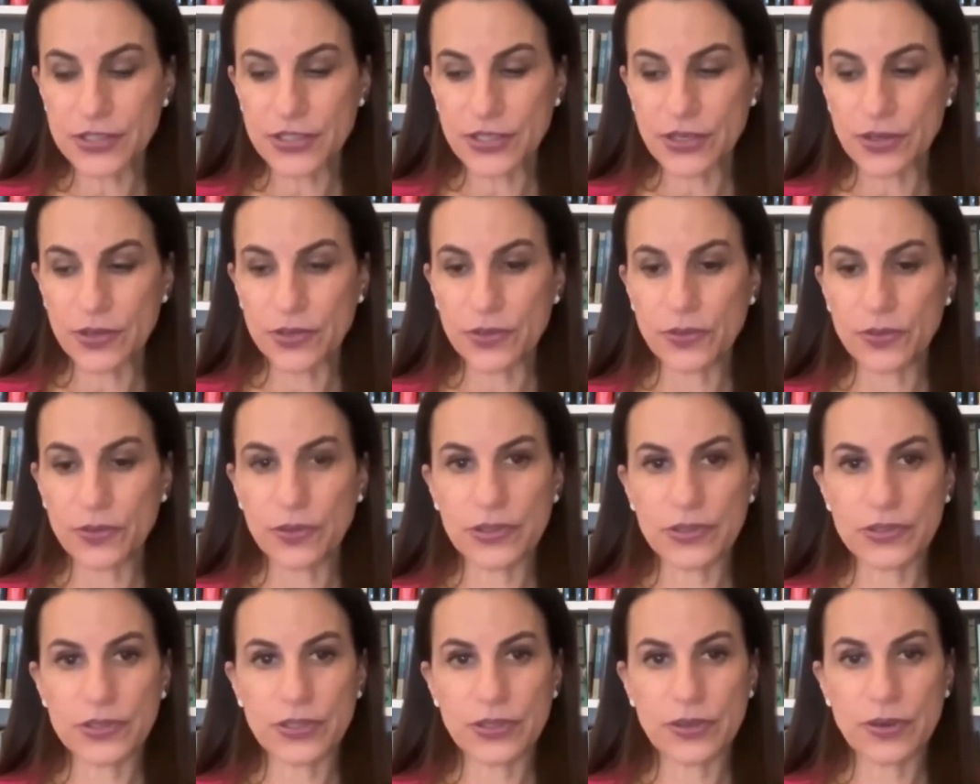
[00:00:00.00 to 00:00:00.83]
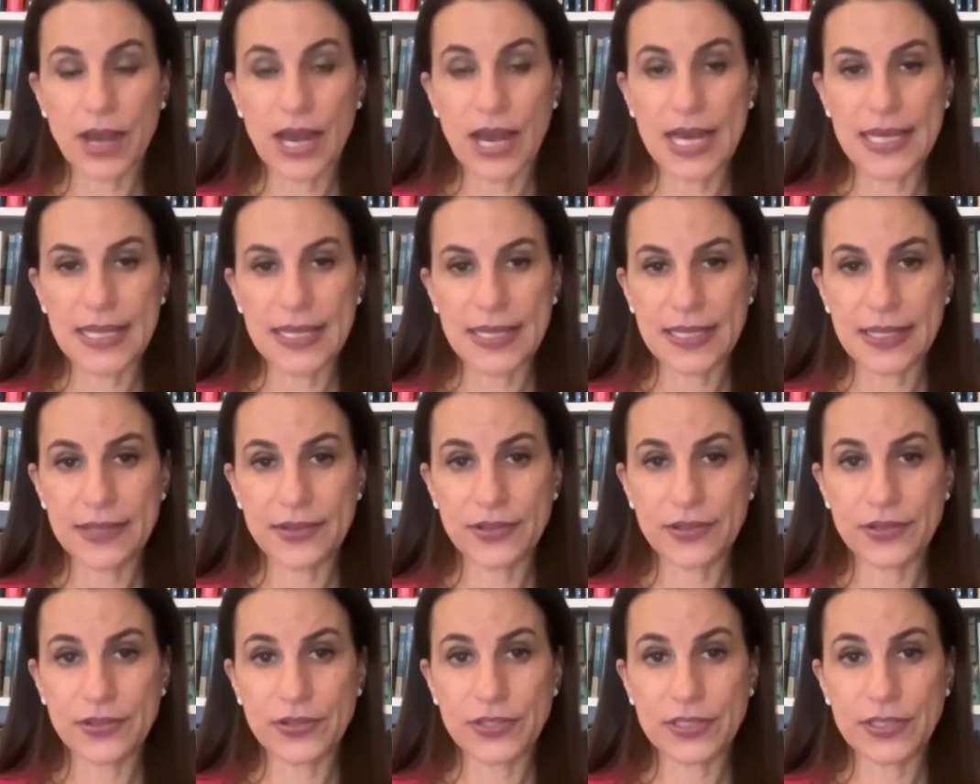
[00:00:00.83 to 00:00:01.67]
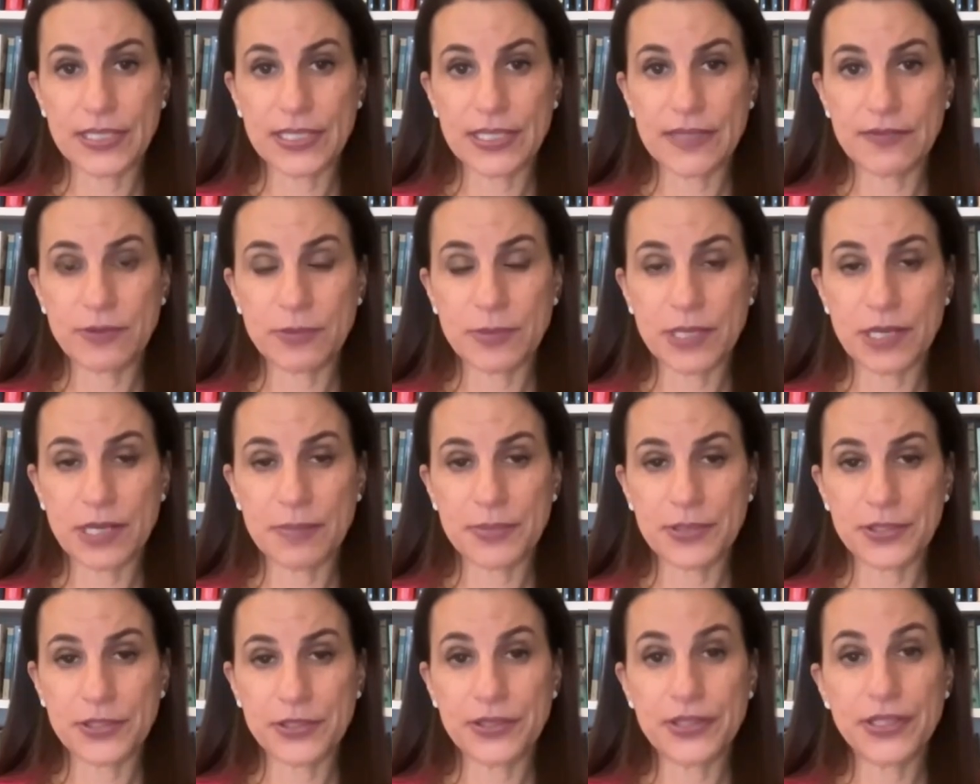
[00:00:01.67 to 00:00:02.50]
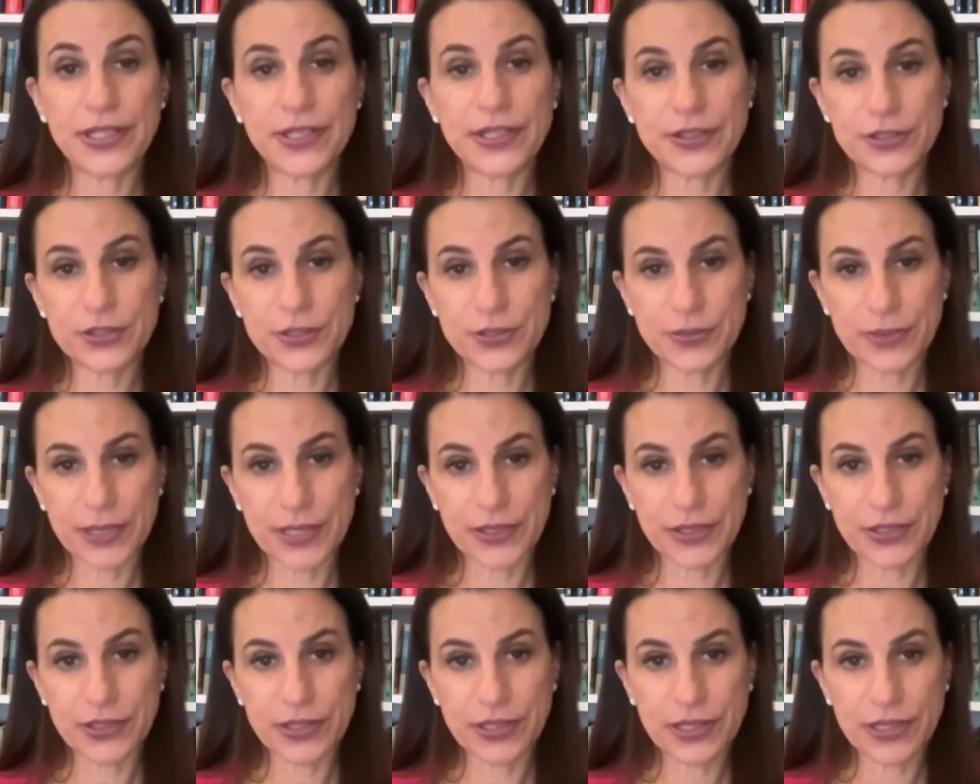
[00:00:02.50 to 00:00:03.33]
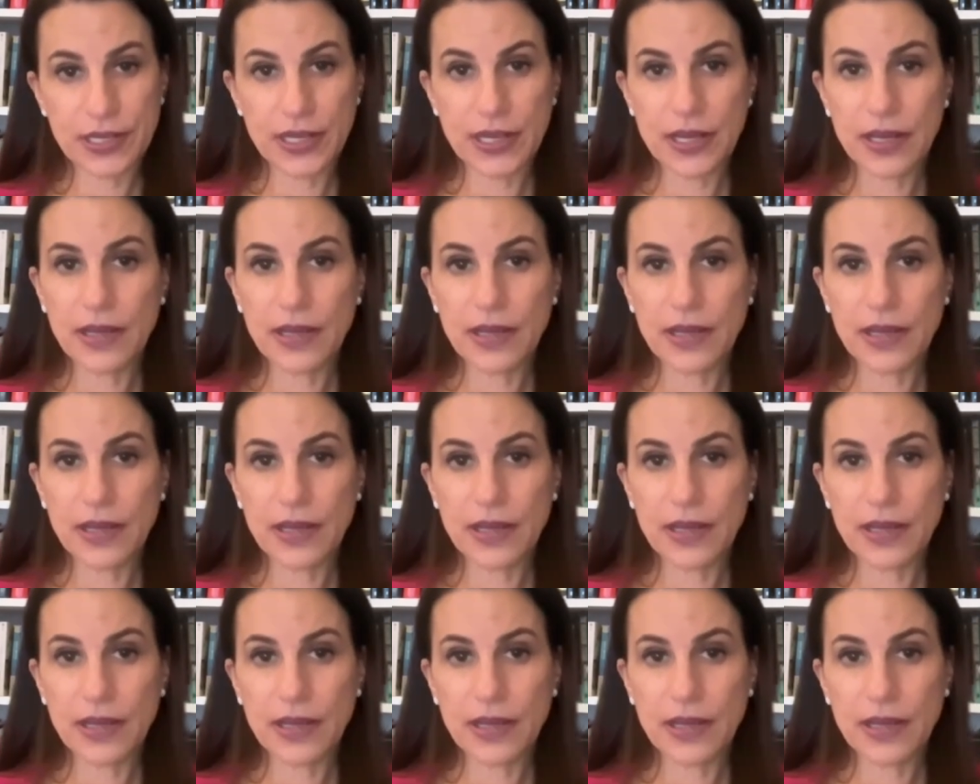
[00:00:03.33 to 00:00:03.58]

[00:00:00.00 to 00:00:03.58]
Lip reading: So I think they're going to give him an opportunity to surrender,